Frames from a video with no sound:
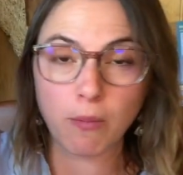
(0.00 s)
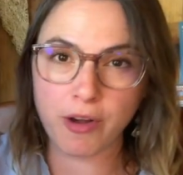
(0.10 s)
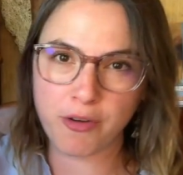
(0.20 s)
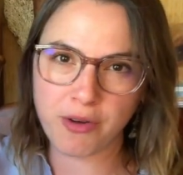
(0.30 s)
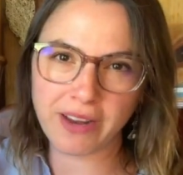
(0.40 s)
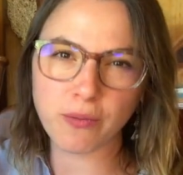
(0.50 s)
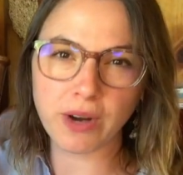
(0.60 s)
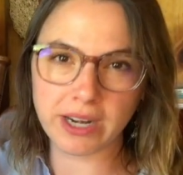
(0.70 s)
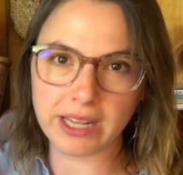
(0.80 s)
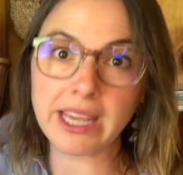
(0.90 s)
wondering if we're
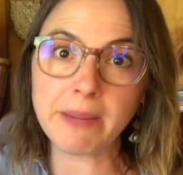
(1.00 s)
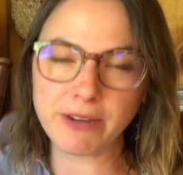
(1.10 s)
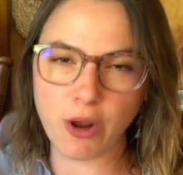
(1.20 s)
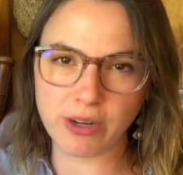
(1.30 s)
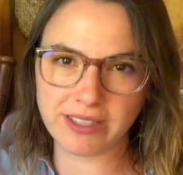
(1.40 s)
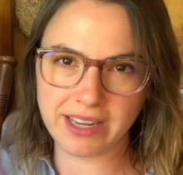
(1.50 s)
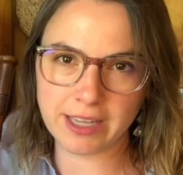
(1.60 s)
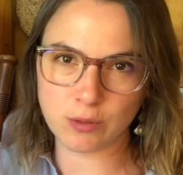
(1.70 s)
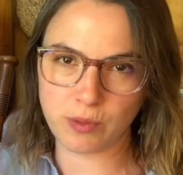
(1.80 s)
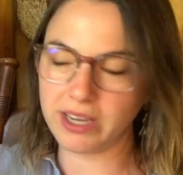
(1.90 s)
going to keep noticing
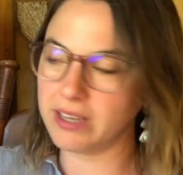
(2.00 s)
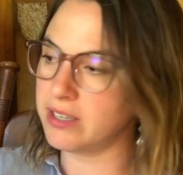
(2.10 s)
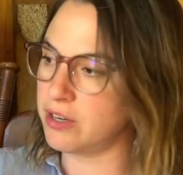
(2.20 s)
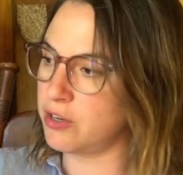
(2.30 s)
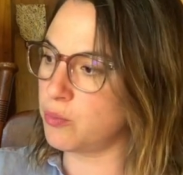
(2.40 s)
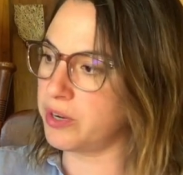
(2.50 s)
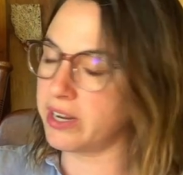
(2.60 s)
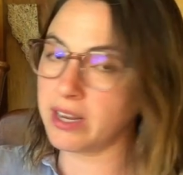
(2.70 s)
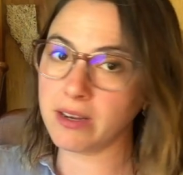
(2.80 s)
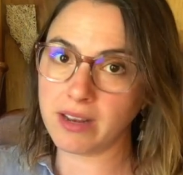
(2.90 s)
as we continue
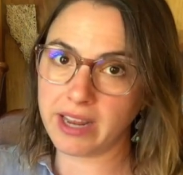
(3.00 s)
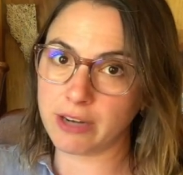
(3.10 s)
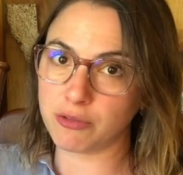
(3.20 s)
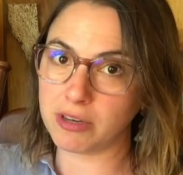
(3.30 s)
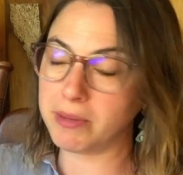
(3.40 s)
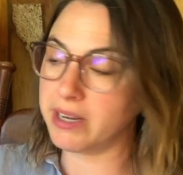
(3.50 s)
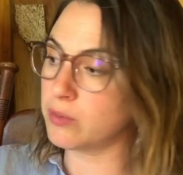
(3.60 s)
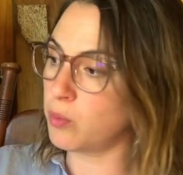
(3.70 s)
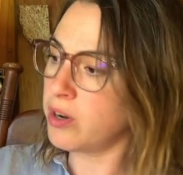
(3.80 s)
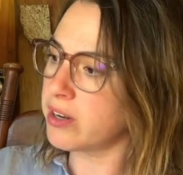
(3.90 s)
reading Andrea Beaty's
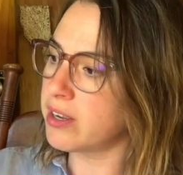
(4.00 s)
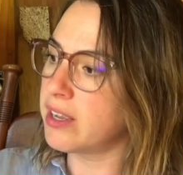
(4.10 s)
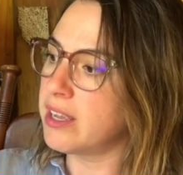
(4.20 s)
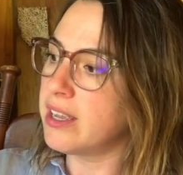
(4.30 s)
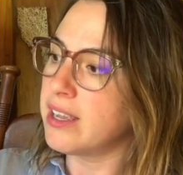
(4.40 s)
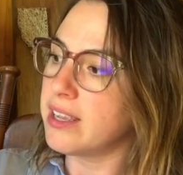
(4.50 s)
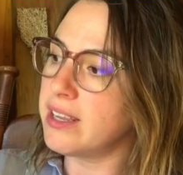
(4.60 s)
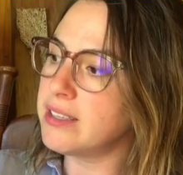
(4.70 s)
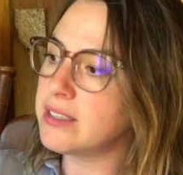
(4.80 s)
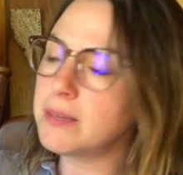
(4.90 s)
work,
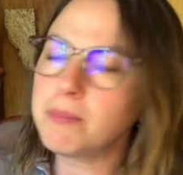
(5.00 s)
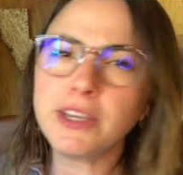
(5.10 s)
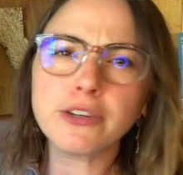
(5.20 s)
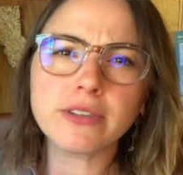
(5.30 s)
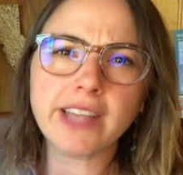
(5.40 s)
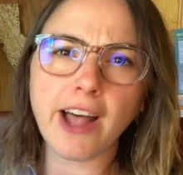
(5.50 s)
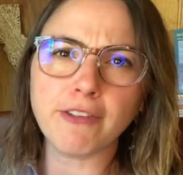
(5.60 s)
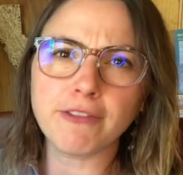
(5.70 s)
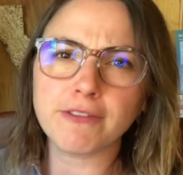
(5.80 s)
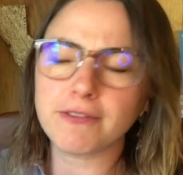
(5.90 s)
is to be
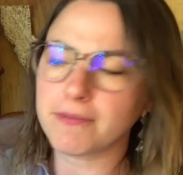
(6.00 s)
yourself,